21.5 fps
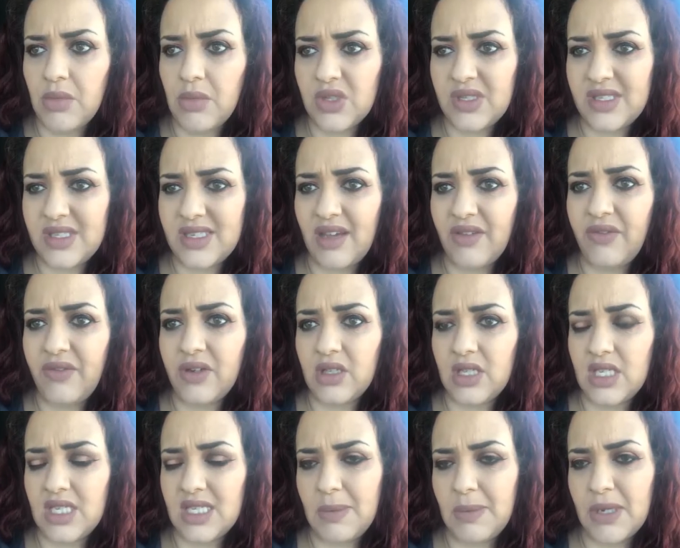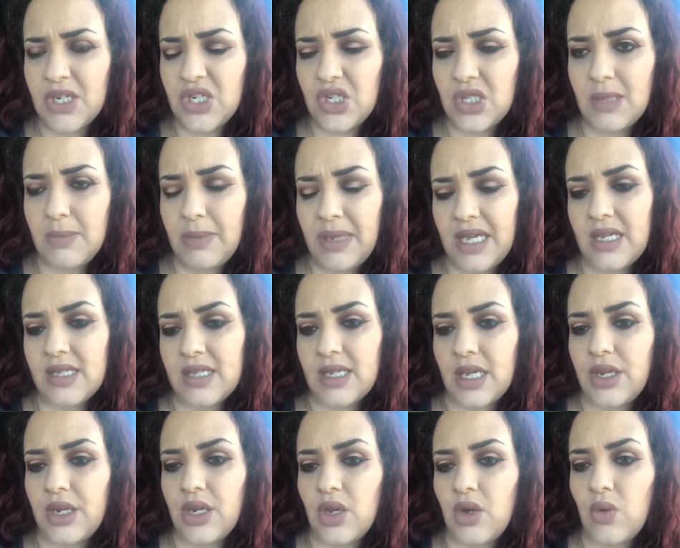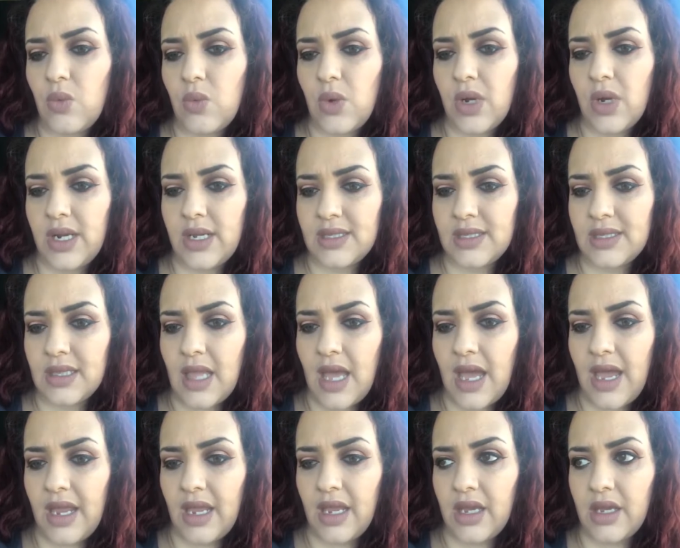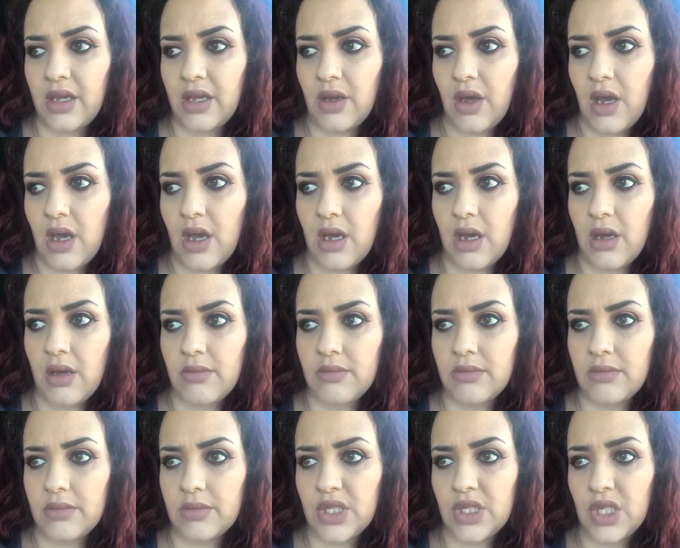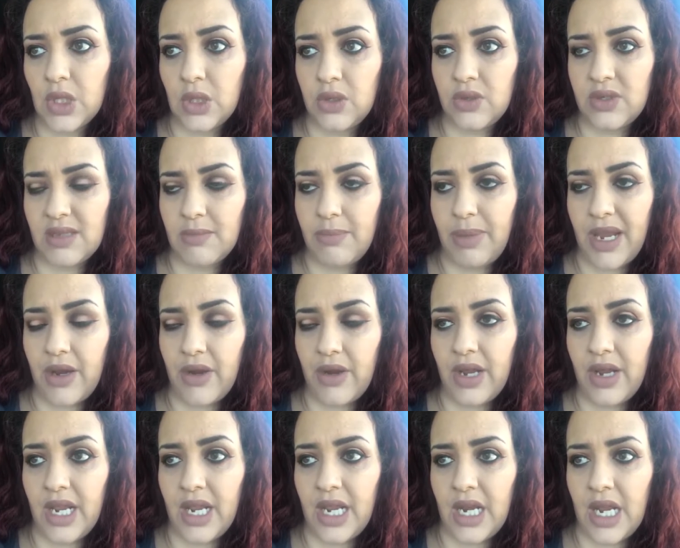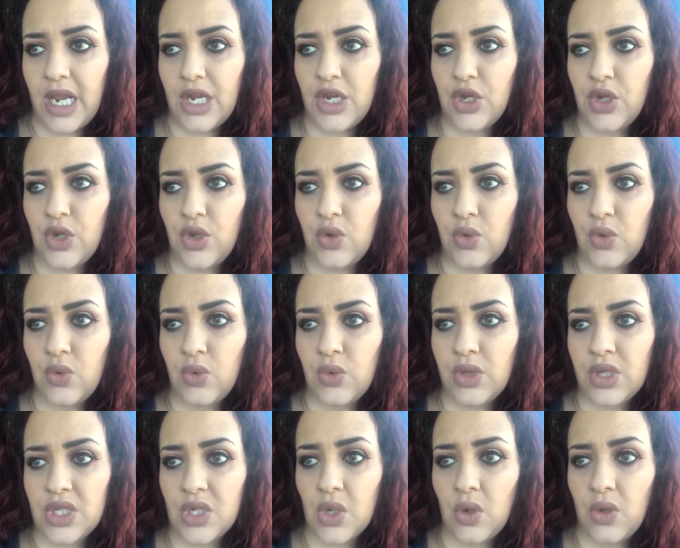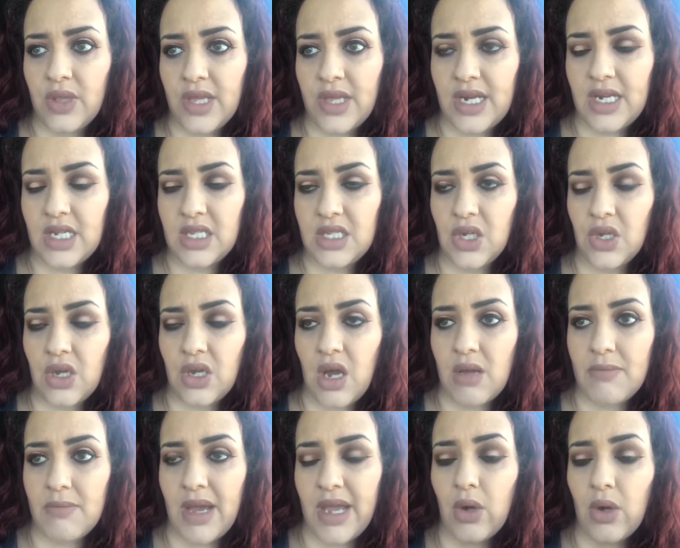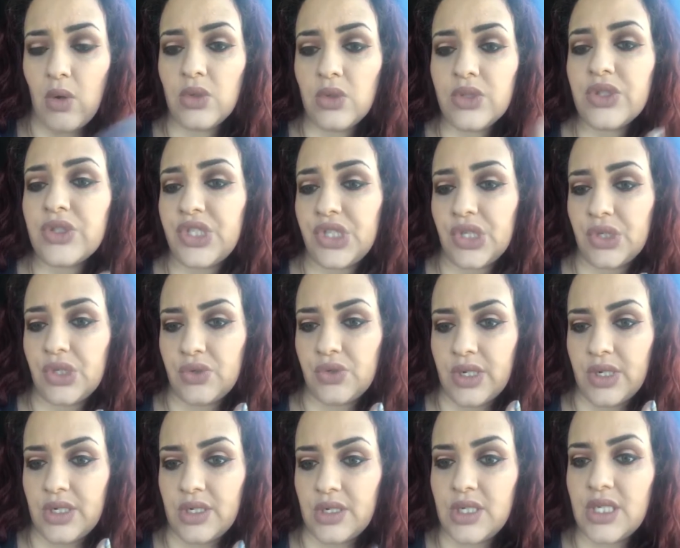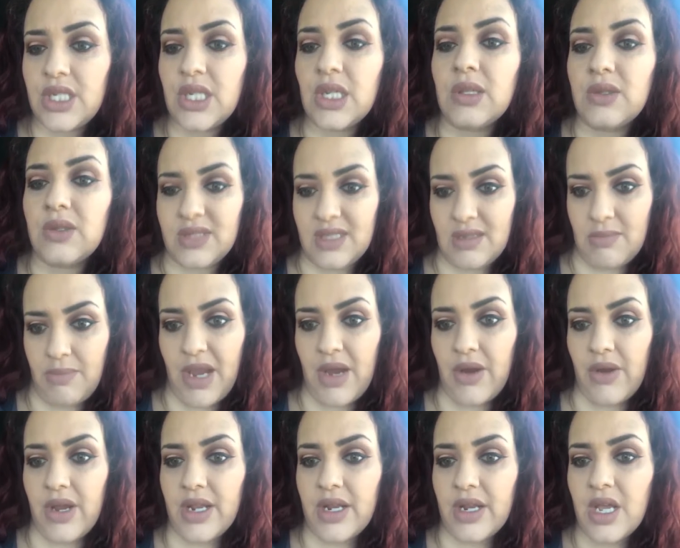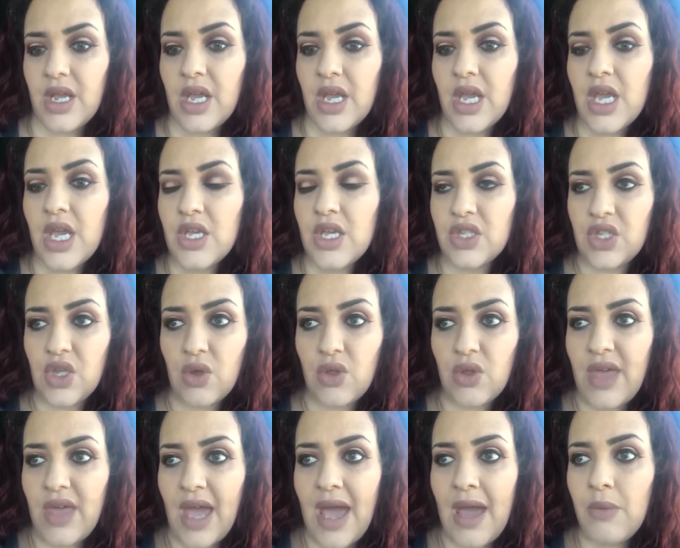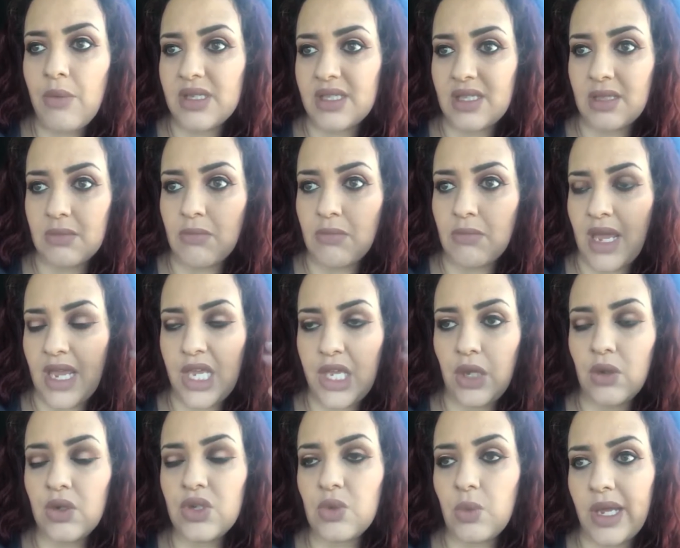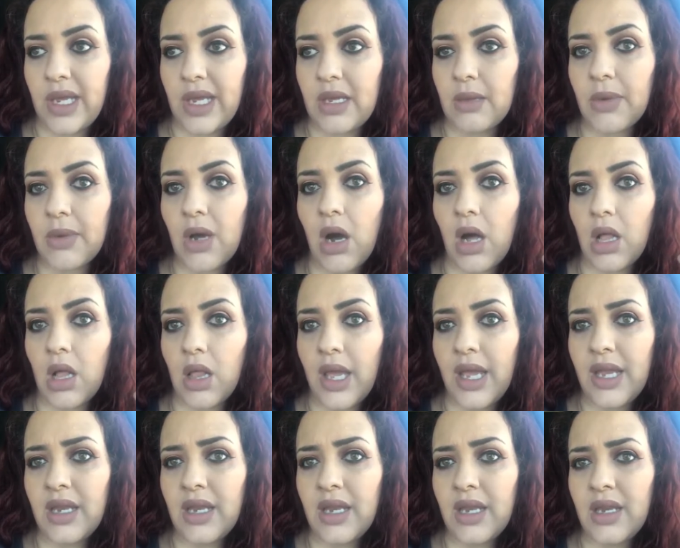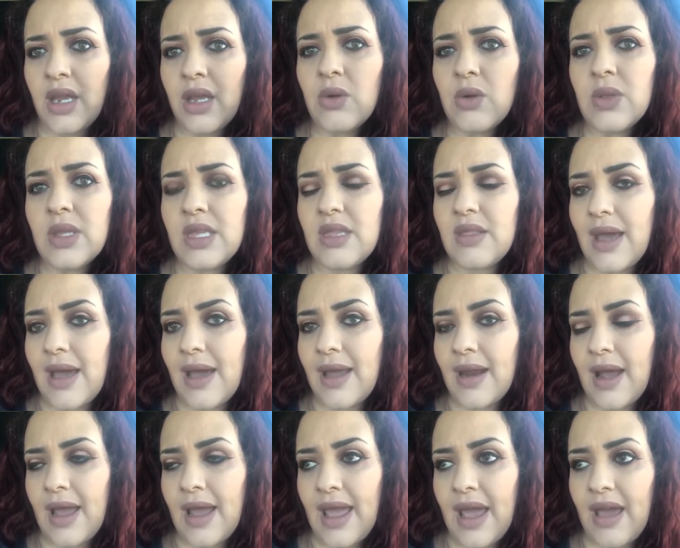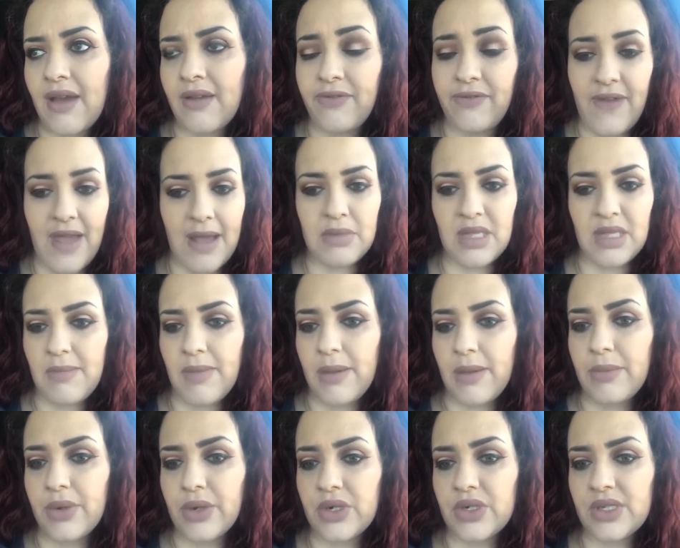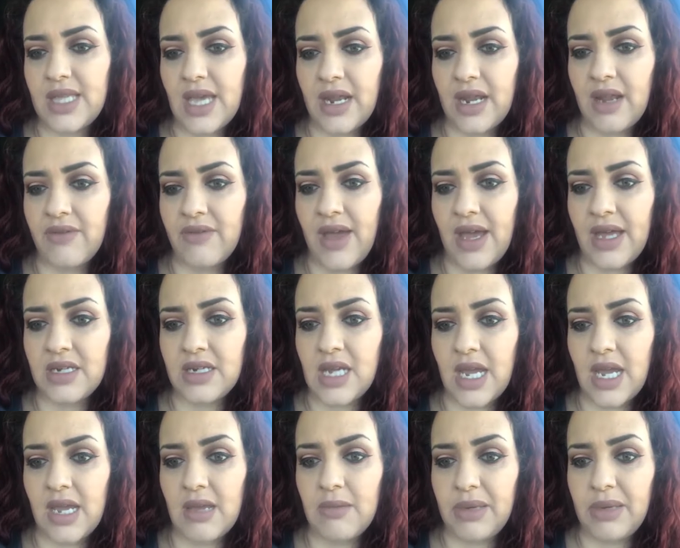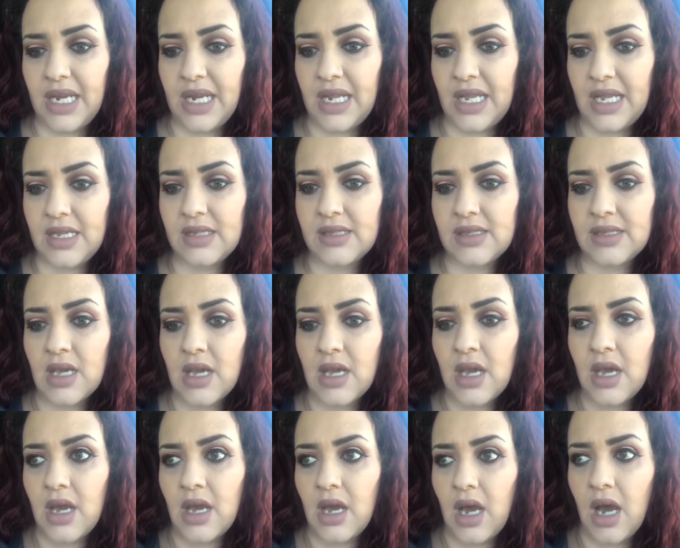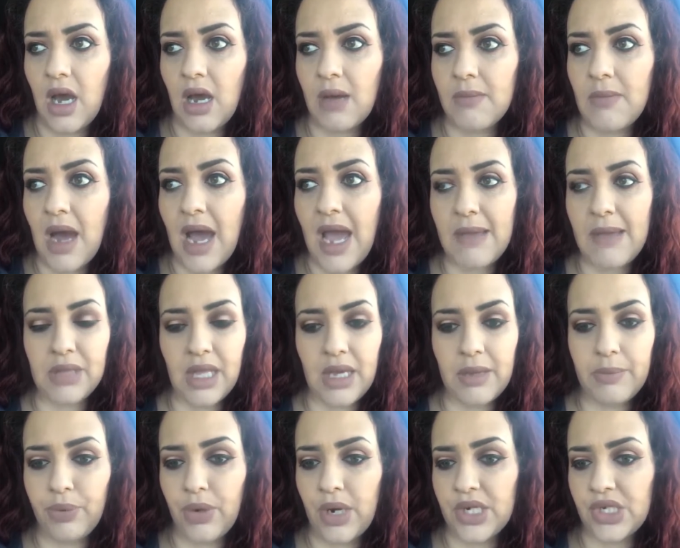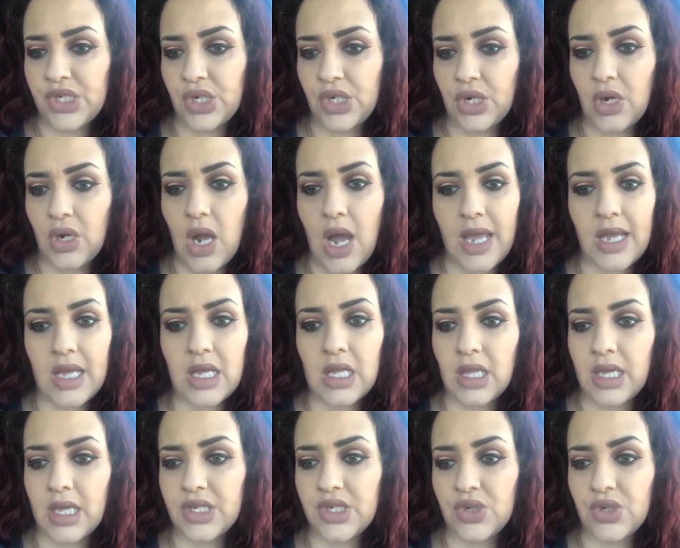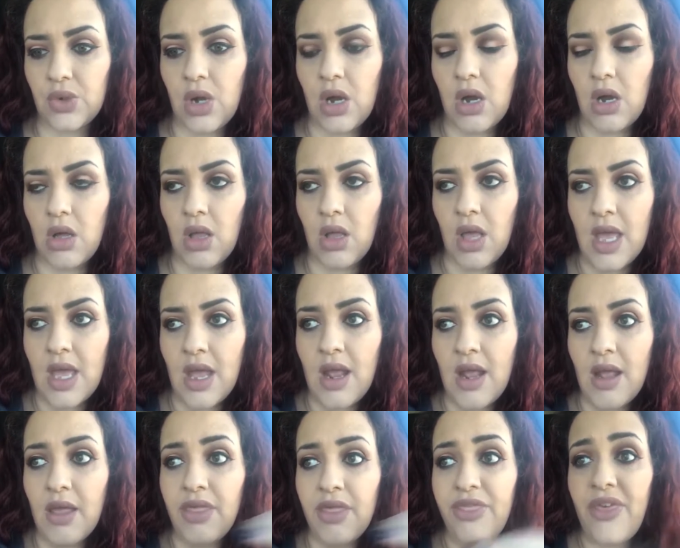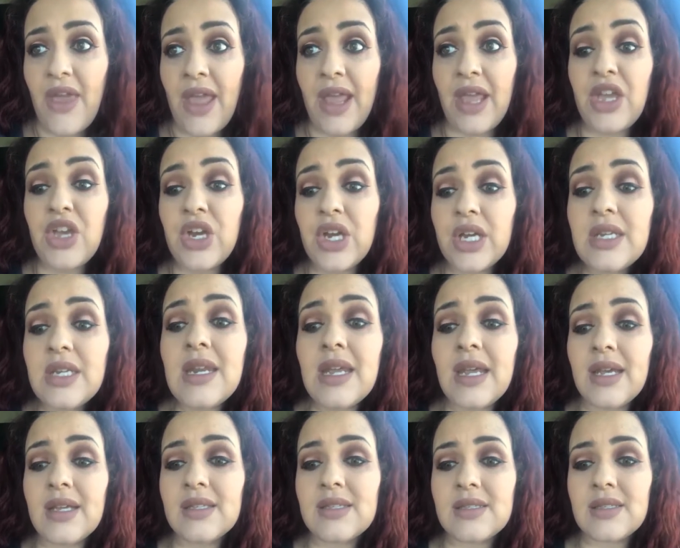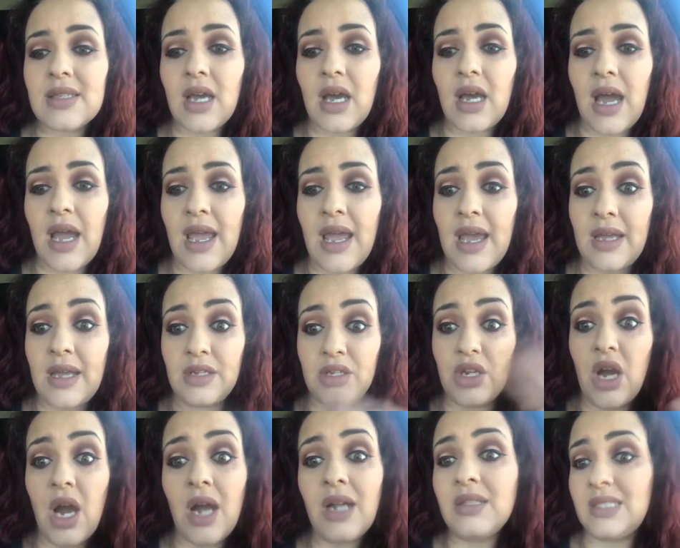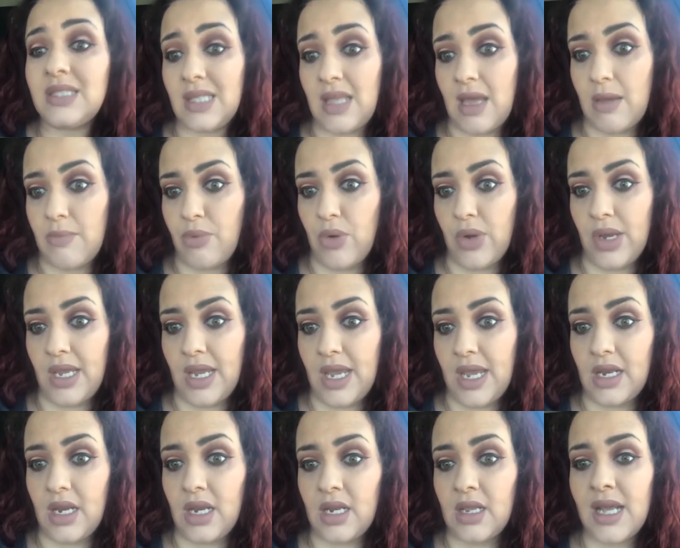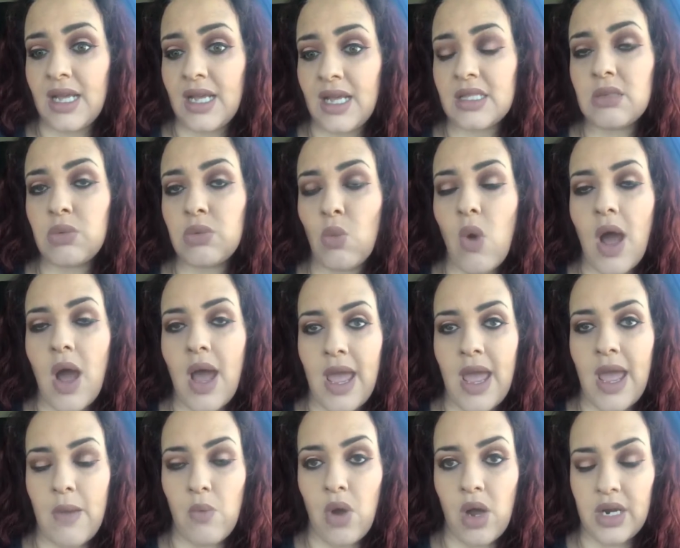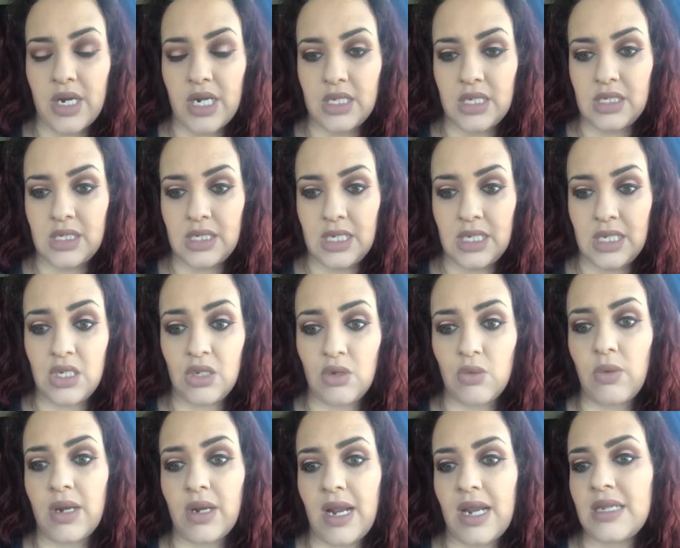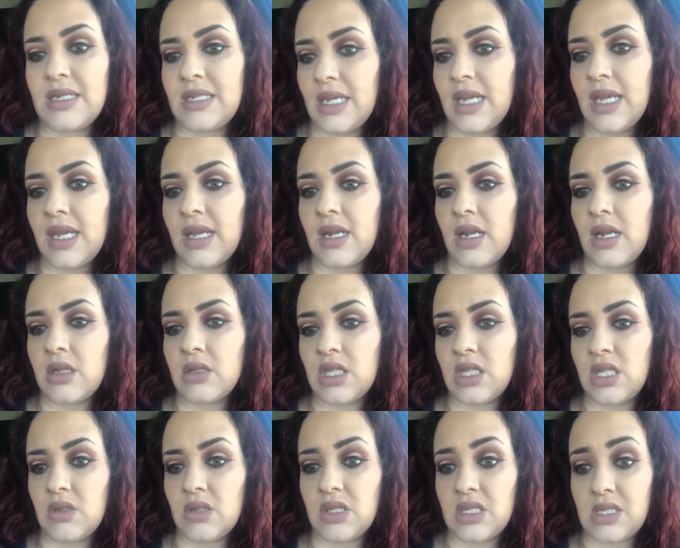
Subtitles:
most definitely, especially because I know what it's like to lose a parent, and I knew the toll that it took on my older children to lose a parent. So that was my huge wake-up call. And not only that, I had family members that have had diabetes, high blood pressure, high cholesterol. Thank goodness I hadn't gotten to that point yet. And that's why I wanted to do what I did to